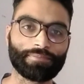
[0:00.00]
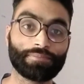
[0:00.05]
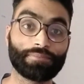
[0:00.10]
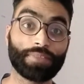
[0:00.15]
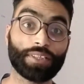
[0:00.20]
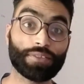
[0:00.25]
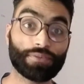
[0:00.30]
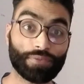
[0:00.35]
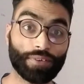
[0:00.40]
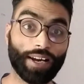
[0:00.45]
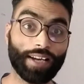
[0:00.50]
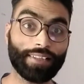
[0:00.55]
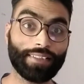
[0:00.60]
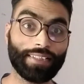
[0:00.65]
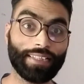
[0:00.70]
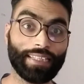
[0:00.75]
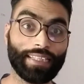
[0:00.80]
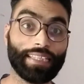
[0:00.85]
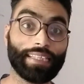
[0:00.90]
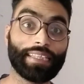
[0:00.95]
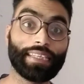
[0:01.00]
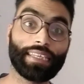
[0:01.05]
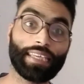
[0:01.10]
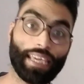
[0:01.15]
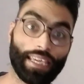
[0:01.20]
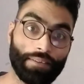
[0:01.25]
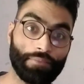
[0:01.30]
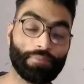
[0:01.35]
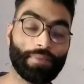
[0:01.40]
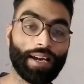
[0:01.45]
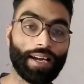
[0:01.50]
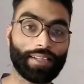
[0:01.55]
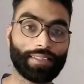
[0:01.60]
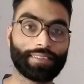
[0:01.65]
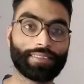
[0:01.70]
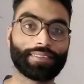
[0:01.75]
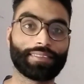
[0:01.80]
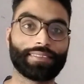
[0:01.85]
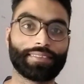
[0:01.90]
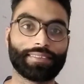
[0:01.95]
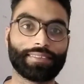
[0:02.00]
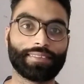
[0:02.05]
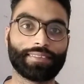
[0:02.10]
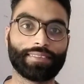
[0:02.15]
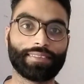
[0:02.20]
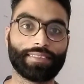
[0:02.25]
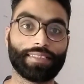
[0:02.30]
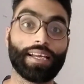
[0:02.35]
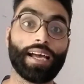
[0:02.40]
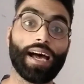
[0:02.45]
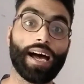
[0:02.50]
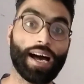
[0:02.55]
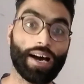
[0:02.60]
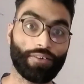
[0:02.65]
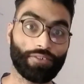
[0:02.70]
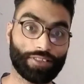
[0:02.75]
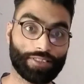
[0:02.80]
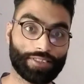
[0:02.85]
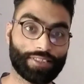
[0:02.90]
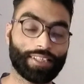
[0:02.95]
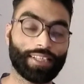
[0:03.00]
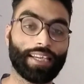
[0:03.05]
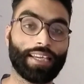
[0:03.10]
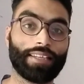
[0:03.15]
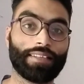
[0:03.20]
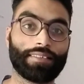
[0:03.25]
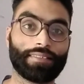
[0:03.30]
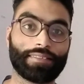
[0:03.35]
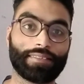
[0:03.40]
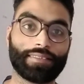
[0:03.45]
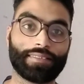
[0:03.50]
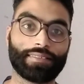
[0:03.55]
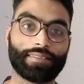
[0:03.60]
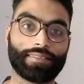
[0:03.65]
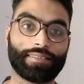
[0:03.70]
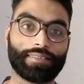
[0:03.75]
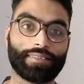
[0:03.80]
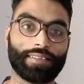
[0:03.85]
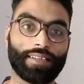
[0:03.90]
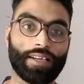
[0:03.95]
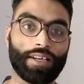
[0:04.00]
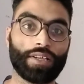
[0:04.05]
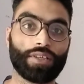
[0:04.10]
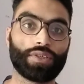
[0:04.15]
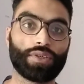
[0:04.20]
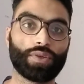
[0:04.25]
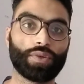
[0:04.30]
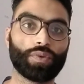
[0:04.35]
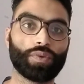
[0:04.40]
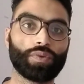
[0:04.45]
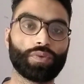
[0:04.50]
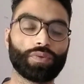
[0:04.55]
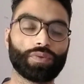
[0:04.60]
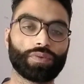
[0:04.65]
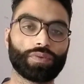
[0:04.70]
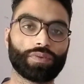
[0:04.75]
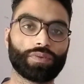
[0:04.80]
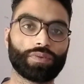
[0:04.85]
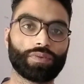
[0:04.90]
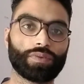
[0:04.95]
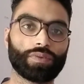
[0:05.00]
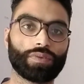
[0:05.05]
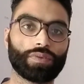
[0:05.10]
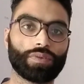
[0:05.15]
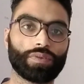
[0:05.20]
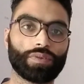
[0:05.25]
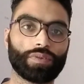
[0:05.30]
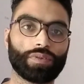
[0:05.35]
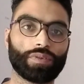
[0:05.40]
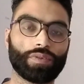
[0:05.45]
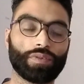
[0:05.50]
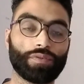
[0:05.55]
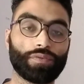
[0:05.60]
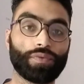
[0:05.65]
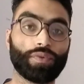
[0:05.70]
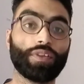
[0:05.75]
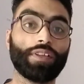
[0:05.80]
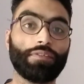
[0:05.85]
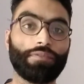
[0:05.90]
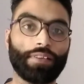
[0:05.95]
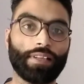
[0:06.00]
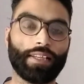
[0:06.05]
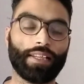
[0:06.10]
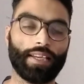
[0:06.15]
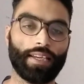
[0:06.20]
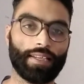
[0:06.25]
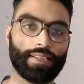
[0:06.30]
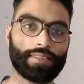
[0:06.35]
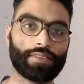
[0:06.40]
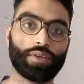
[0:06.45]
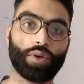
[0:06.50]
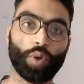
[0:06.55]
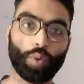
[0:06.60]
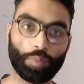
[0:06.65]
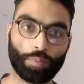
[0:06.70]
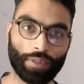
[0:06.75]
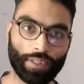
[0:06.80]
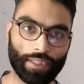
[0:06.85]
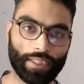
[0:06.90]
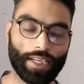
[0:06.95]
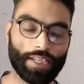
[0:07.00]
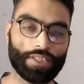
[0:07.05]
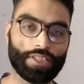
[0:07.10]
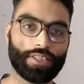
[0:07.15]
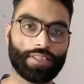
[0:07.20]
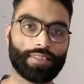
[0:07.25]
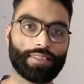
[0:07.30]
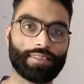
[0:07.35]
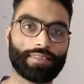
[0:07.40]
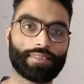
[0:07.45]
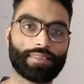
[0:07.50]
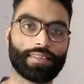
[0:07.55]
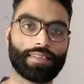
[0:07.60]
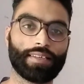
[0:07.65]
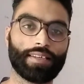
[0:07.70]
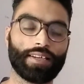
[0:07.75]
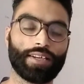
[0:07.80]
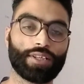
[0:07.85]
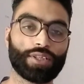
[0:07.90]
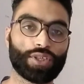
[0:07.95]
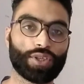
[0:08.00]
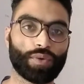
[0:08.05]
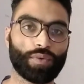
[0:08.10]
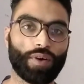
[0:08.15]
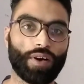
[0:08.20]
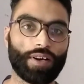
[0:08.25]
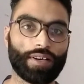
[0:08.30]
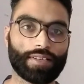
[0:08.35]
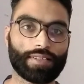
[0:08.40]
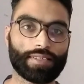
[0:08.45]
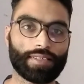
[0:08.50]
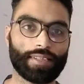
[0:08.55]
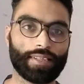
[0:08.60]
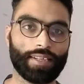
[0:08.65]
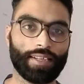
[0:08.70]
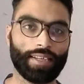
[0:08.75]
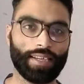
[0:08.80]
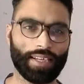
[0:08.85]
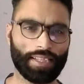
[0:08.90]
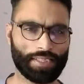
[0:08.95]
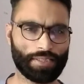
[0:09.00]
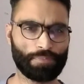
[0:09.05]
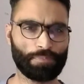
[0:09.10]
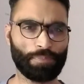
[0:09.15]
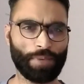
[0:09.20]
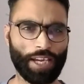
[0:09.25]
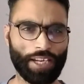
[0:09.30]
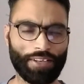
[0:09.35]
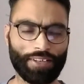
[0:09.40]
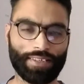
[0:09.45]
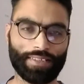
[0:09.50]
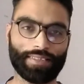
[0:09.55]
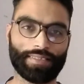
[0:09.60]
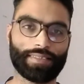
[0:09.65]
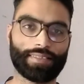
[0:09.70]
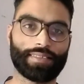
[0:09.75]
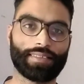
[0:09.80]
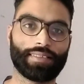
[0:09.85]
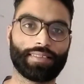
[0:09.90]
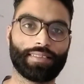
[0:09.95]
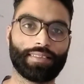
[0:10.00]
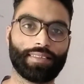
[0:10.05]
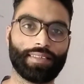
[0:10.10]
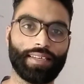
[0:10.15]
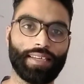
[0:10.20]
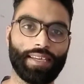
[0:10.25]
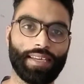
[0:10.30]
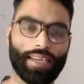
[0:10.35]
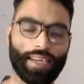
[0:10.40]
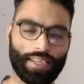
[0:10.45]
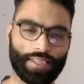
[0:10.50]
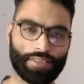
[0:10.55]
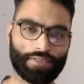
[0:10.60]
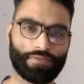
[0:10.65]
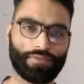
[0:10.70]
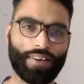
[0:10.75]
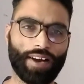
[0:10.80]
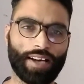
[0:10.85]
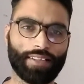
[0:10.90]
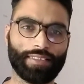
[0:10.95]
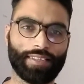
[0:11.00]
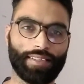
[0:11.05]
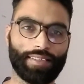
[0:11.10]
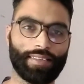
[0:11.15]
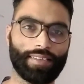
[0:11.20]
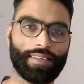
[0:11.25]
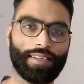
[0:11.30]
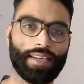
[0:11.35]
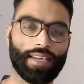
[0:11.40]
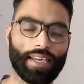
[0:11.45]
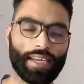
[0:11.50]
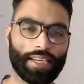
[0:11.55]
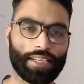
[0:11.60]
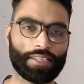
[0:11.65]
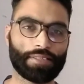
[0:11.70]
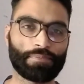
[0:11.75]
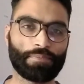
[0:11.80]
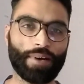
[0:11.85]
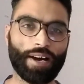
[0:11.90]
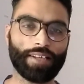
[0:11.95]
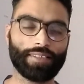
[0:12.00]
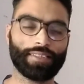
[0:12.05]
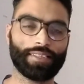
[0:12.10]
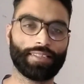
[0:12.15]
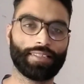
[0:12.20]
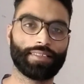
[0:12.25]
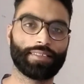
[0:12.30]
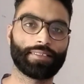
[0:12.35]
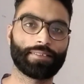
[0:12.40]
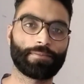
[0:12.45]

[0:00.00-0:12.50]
But finally he came back once again to fulfill his obligations towards his parents, his father, his mother.